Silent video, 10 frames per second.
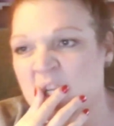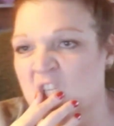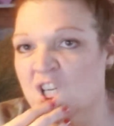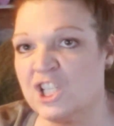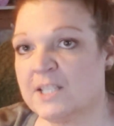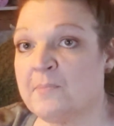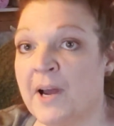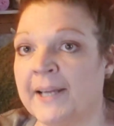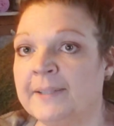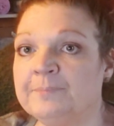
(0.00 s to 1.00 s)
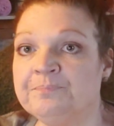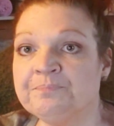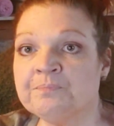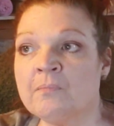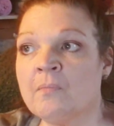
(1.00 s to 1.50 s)
So I just might.
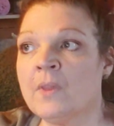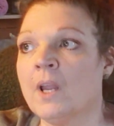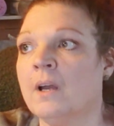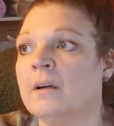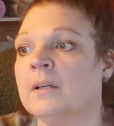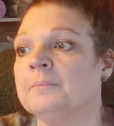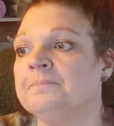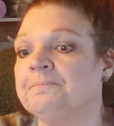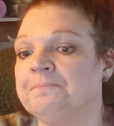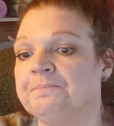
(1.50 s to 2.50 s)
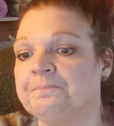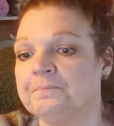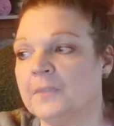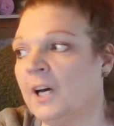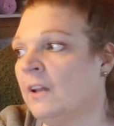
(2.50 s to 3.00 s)
Um,
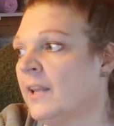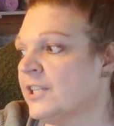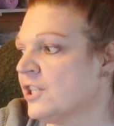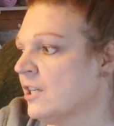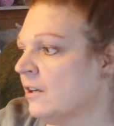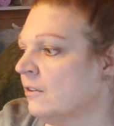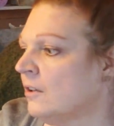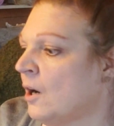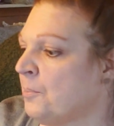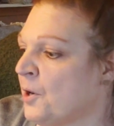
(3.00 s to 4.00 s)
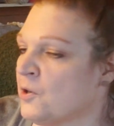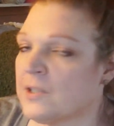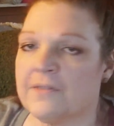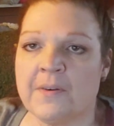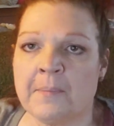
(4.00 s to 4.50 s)
I'll let you know. I'll
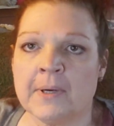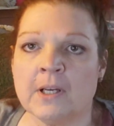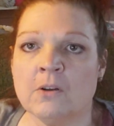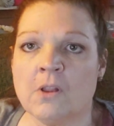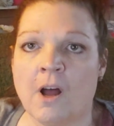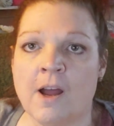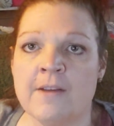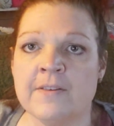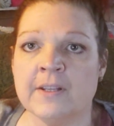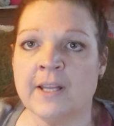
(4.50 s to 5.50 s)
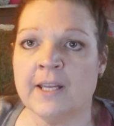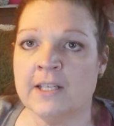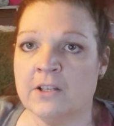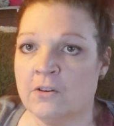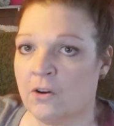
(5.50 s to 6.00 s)
post if I'm going to go live and let
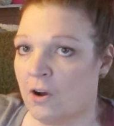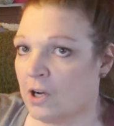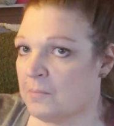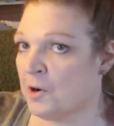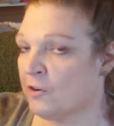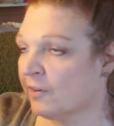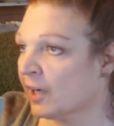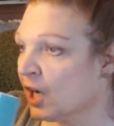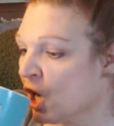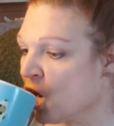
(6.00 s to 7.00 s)
you know it all come over.